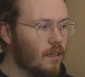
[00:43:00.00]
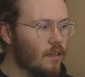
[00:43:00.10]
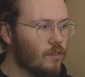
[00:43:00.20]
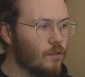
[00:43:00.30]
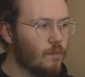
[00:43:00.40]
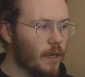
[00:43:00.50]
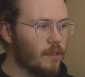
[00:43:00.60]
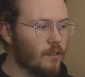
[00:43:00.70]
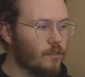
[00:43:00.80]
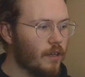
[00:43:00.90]
to make
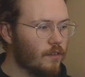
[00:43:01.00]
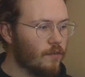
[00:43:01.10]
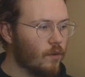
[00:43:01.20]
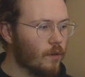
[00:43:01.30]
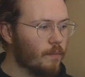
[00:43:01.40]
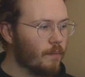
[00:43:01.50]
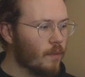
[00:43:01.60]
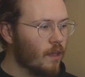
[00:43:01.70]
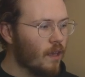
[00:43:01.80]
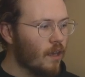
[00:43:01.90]
this transform.
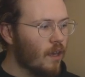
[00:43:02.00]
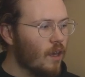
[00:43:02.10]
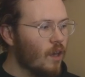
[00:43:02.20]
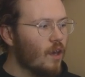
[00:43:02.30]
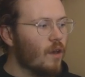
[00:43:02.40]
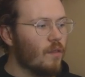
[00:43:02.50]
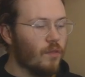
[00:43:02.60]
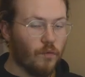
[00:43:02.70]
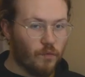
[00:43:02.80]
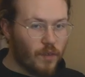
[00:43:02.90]
The
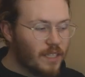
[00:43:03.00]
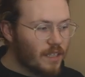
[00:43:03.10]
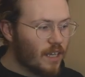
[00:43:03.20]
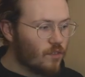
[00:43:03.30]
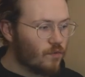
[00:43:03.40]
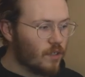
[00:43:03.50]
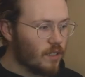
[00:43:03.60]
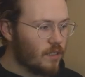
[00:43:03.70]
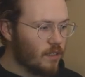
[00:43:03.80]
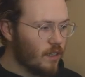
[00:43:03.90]
reason that's really
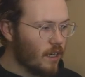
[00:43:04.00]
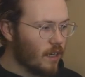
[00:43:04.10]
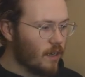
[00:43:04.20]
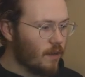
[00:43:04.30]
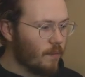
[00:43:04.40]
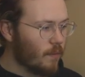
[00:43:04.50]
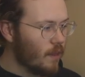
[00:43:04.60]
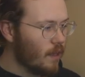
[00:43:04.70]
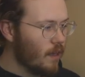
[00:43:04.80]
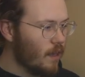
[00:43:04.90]
slick
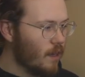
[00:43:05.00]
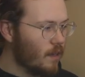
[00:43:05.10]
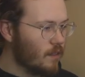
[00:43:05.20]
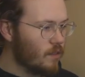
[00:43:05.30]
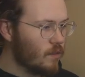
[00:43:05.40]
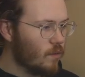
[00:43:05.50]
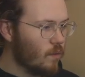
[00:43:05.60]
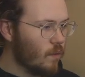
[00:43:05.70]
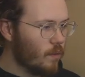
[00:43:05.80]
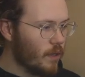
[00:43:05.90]
is
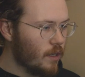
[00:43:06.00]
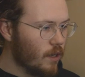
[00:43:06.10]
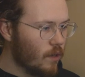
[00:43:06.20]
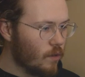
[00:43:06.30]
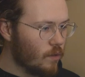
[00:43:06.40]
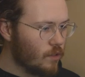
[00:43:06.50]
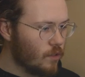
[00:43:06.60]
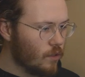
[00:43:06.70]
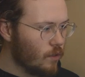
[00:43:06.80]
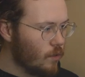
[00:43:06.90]
when we go
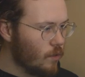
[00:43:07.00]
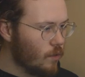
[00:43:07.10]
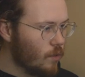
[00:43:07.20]
to